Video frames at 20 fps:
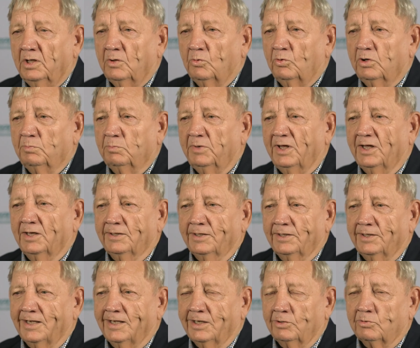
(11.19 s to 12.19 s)
We met
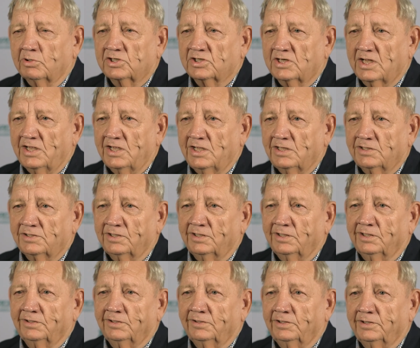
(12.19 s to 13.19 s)
at Iowa State,
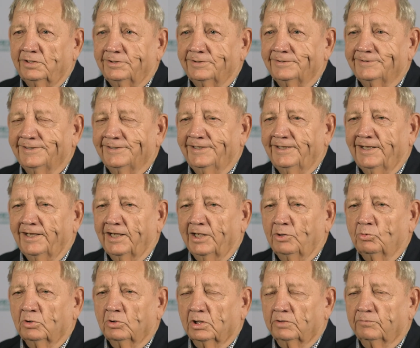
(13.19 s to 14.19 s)
and I
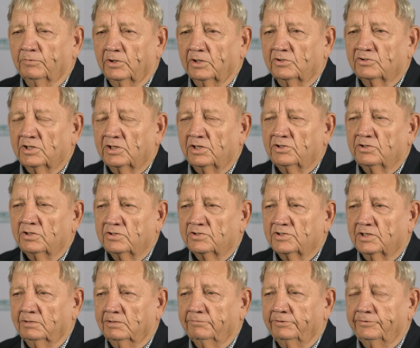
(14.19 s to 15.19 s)
worked for the Extension
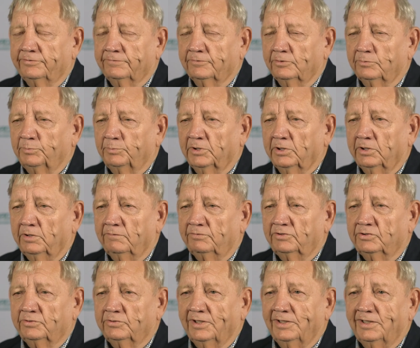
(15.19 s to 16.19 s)
Service for a period of
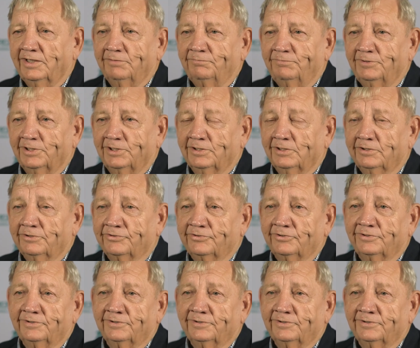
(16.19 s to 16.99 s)
2.5 years.